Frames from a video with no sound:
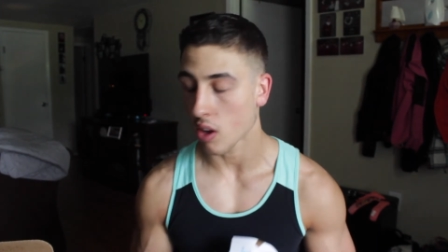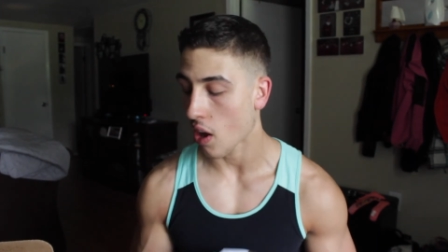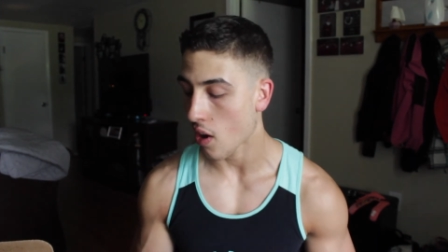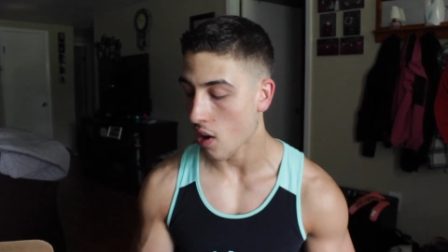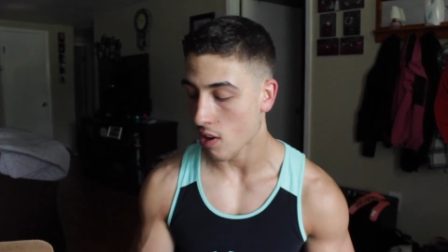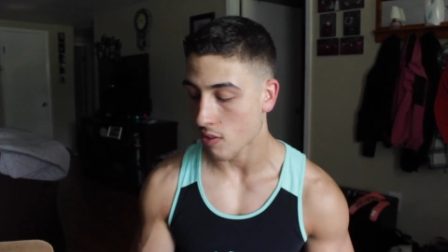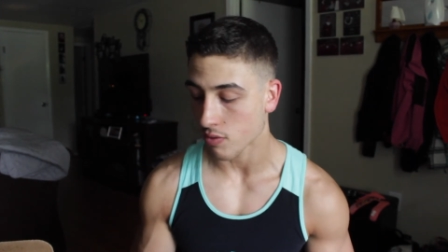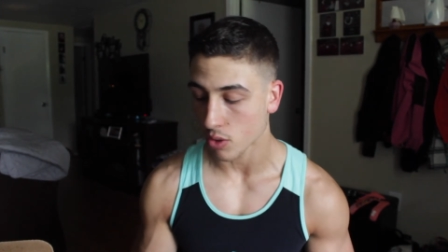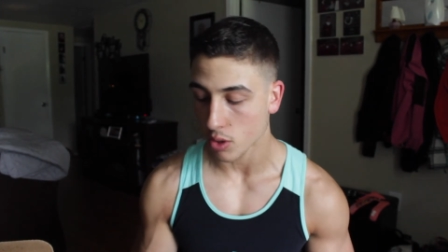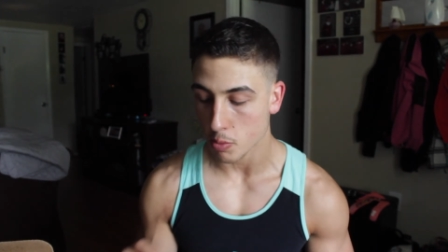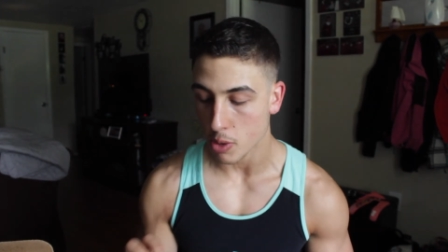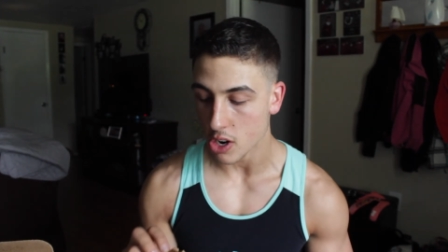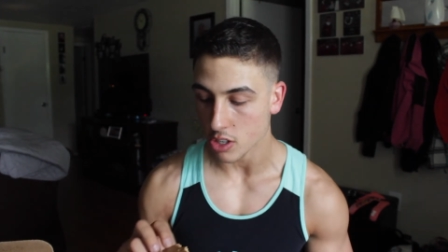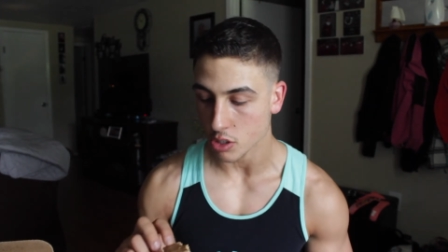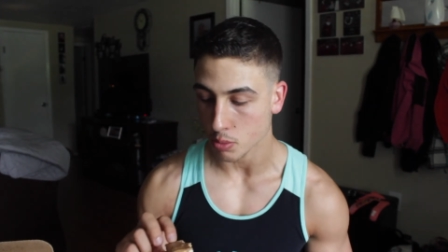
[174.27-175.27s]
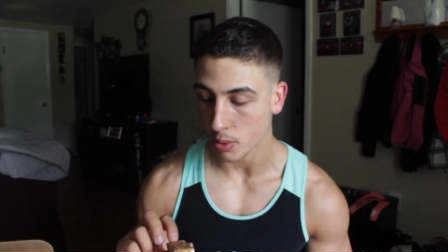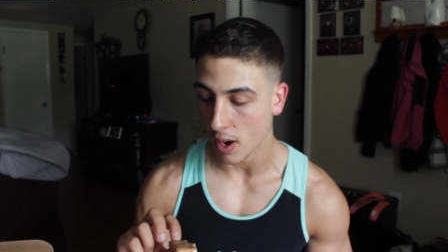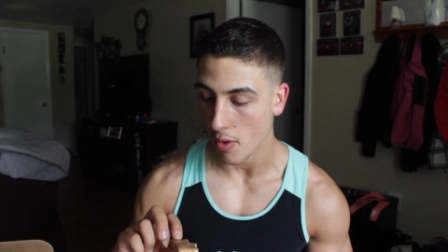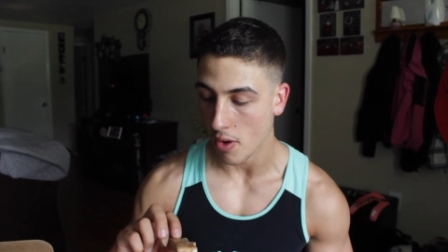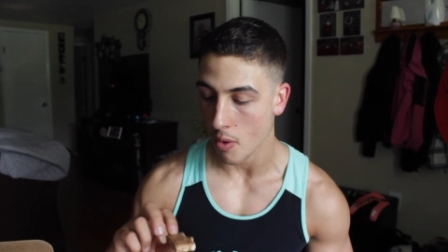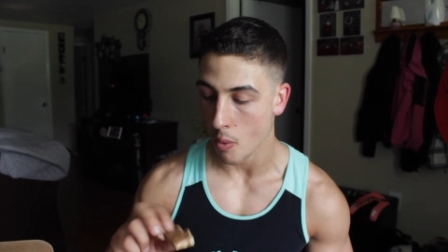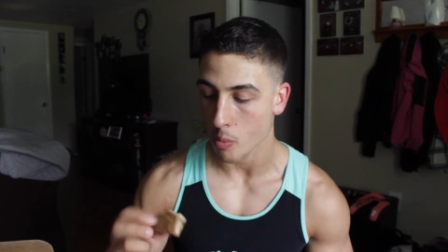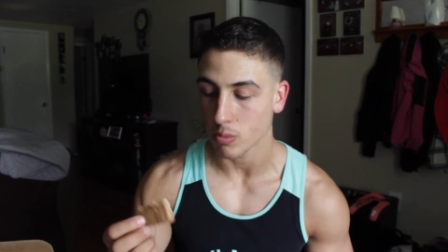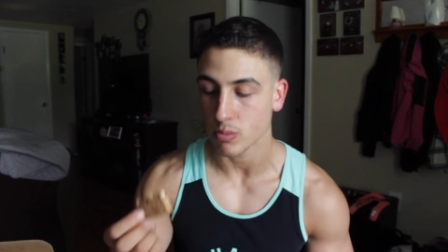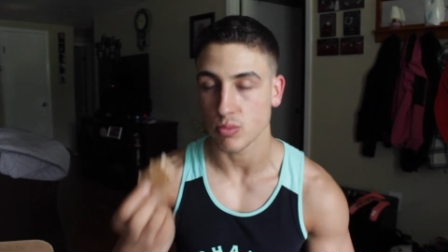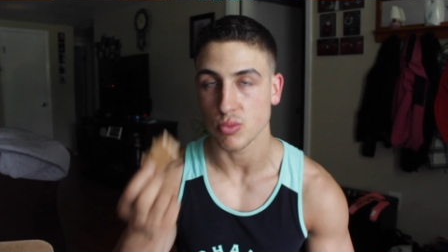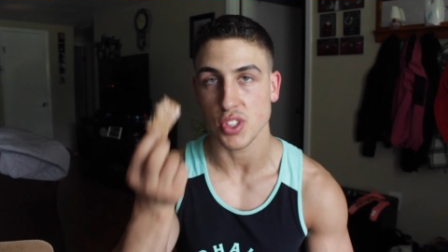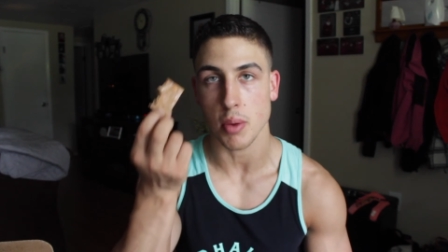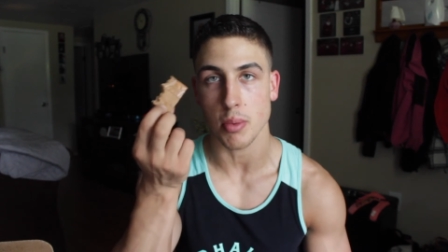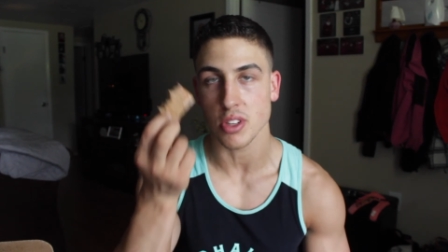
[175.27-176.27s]
Uh, full bars, probably
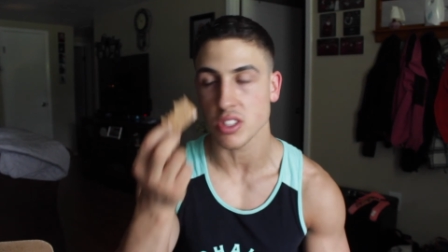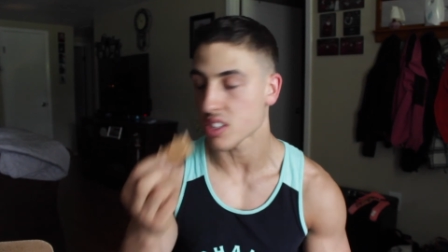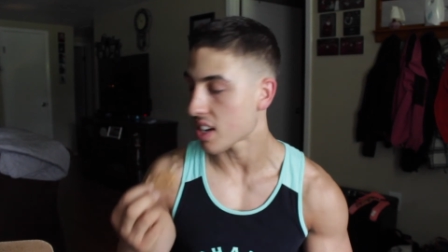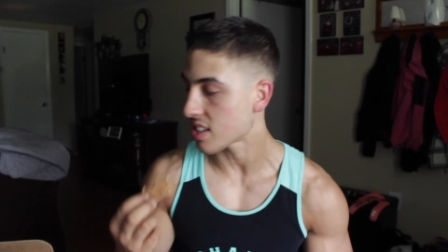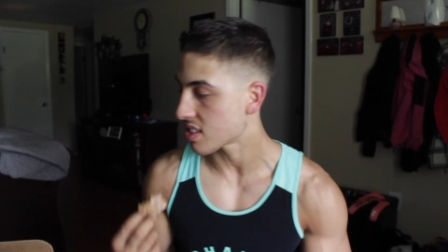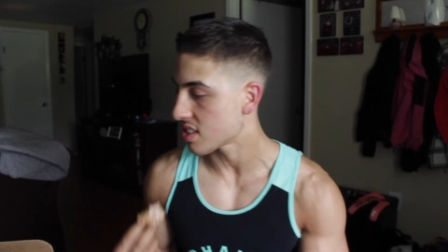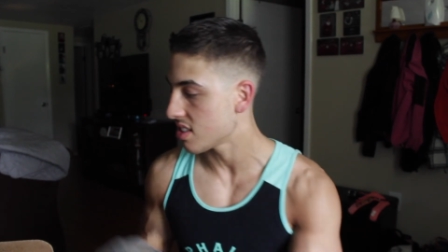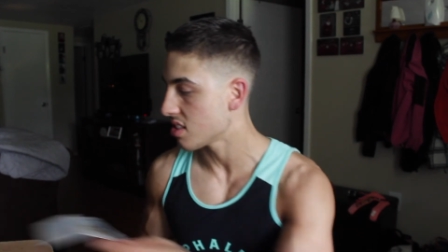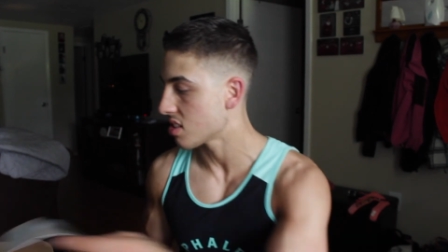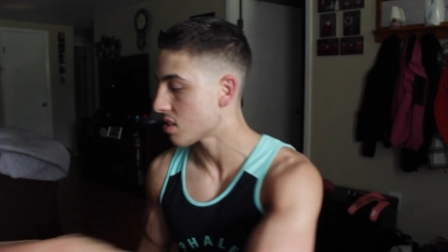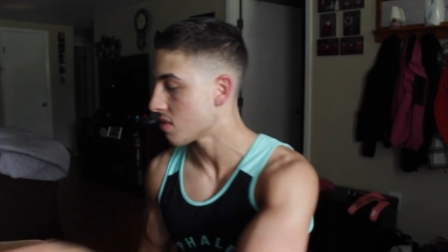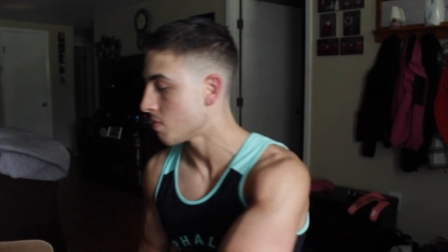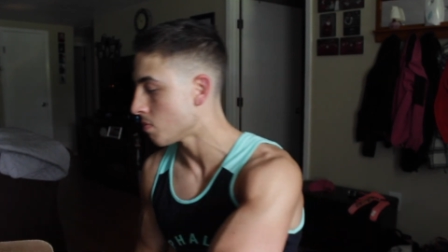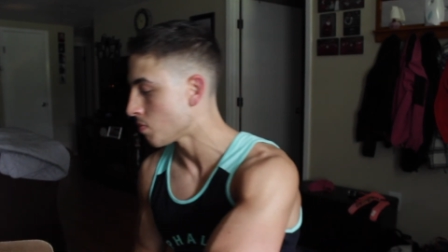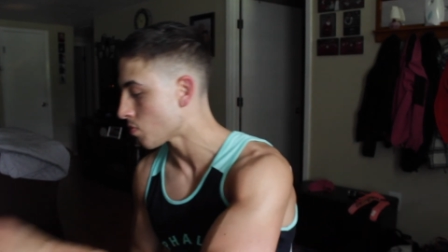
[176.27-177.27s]
double the size of these